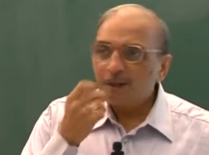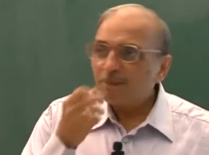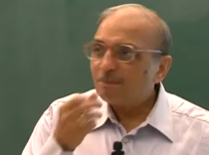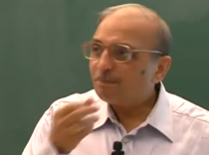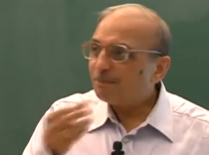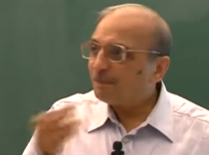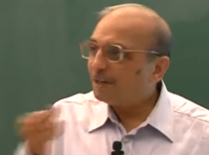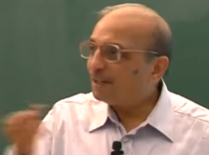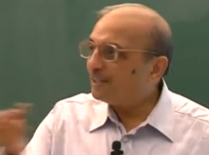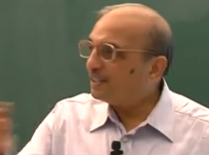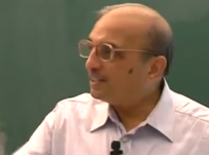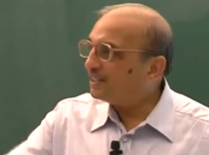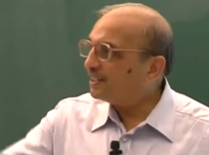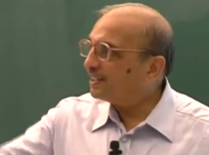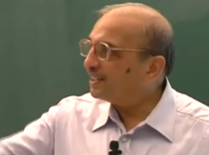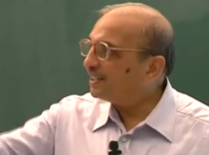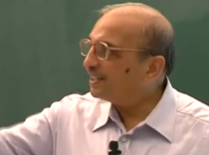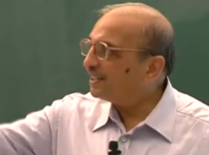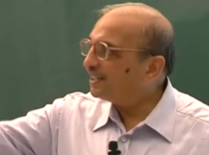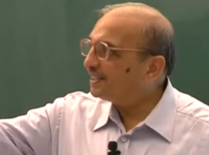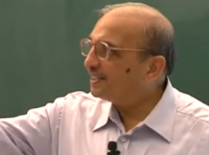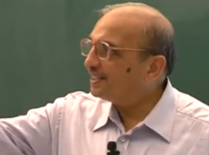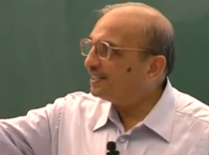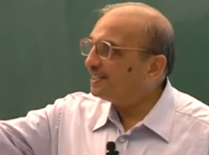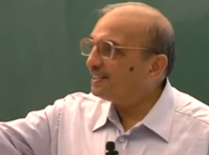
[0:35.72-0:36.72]
but
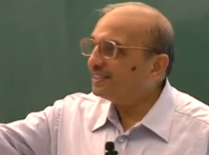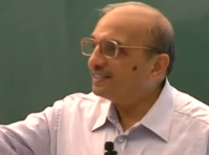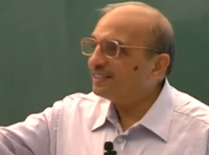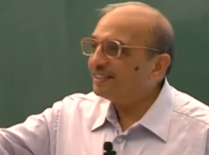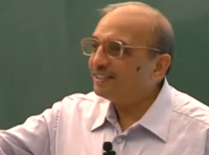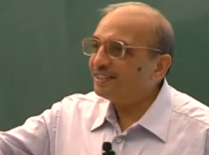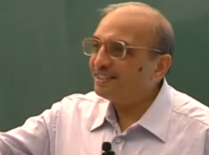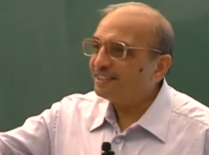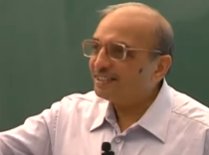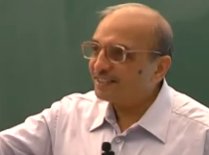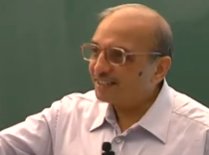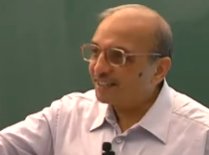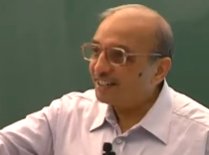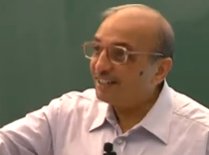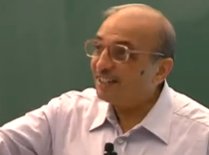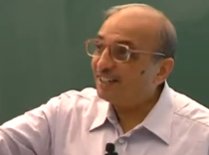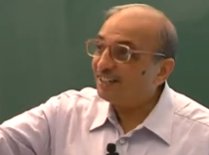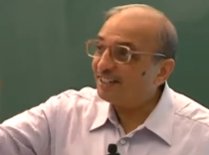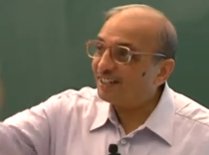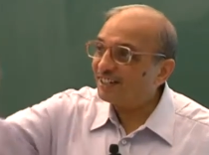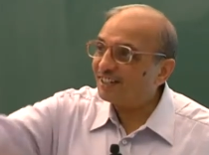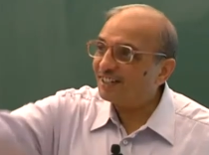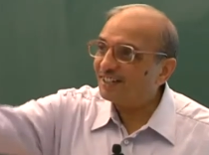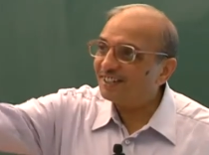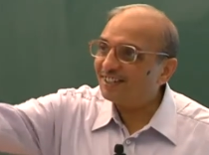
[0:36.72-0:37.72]
uh, this is
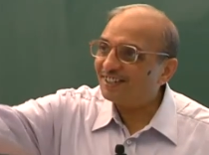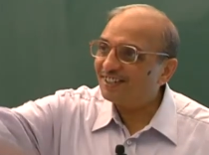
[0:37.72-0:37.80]
later.